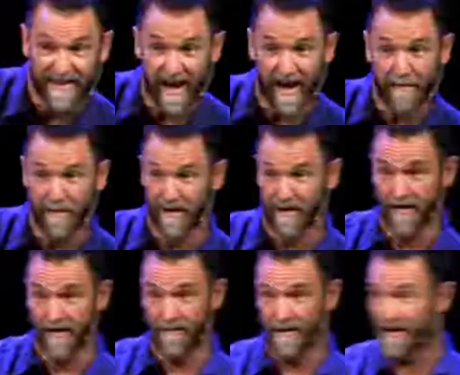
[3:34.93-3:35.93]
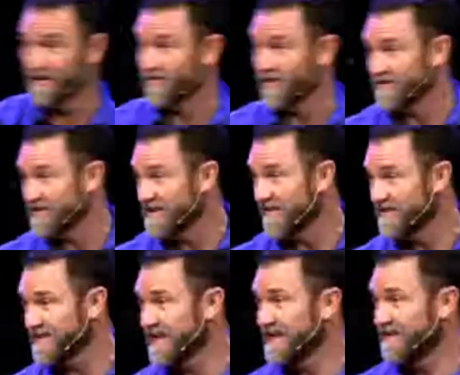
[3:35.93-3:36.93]
time. My kids are now
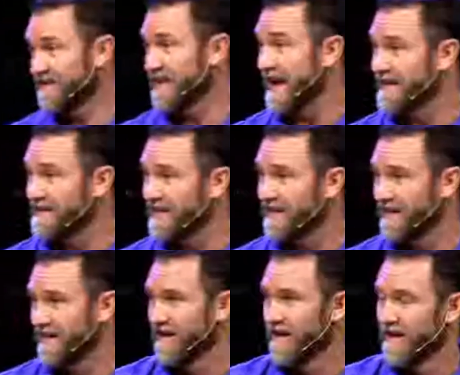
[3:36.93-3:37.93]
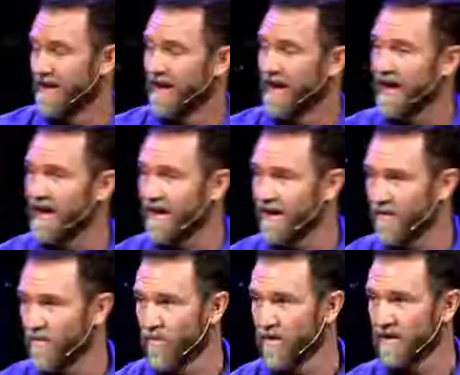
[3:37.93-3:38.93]
17 and 19. And
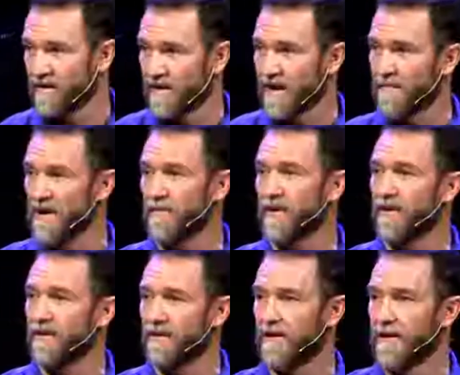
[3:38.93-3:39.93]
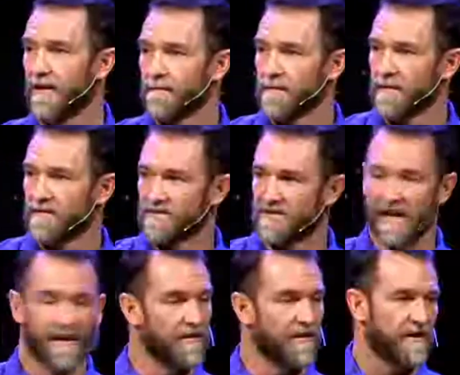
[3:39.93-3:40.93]
we had come up here and
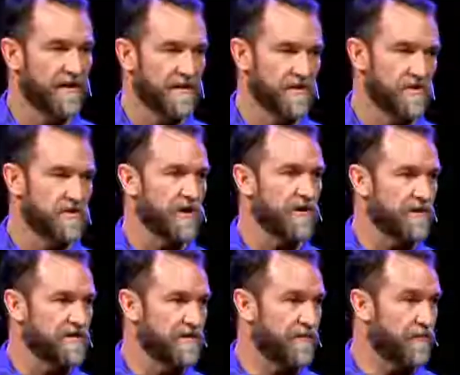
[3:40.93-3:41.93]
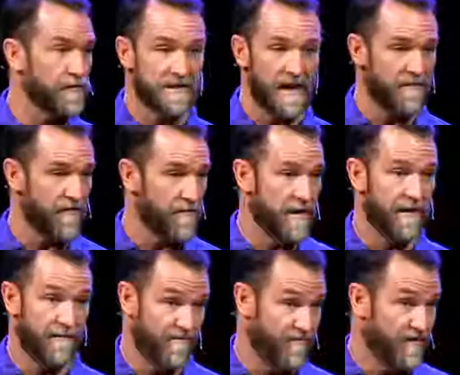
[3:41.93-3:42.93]
taken a look at this church. And the first time ever
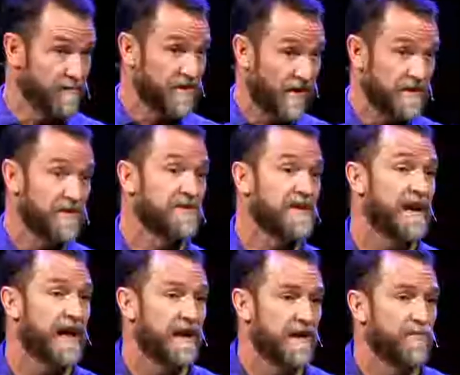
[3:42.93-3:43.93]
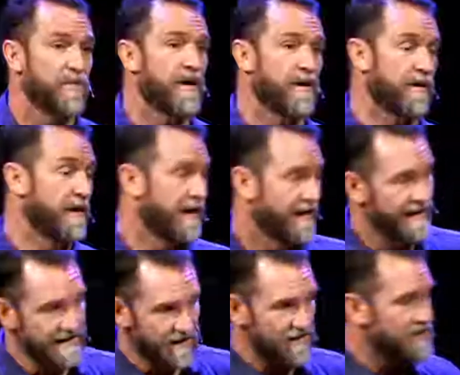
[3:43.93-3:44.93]
meeting, it was on a Tuesday night at prayer.
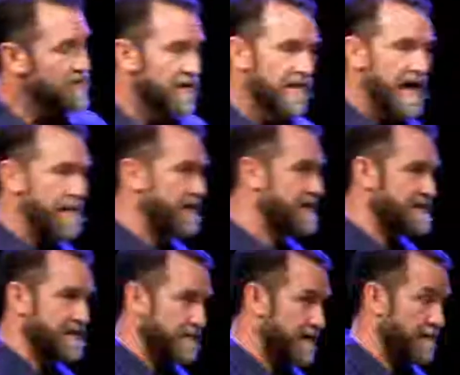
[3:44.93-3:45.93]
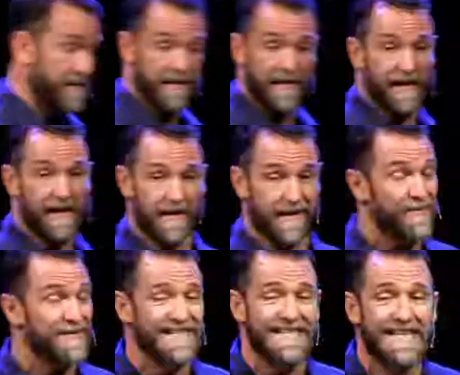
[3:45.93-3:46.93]
And I tell this story a lot because, it
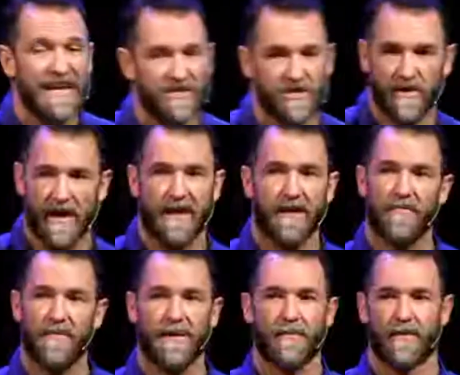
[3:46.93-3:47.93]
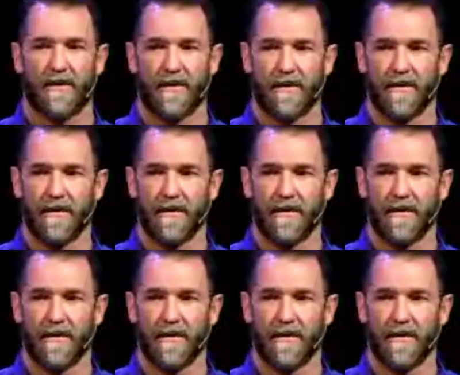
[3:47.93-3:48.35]
was yesterday. I can remember it.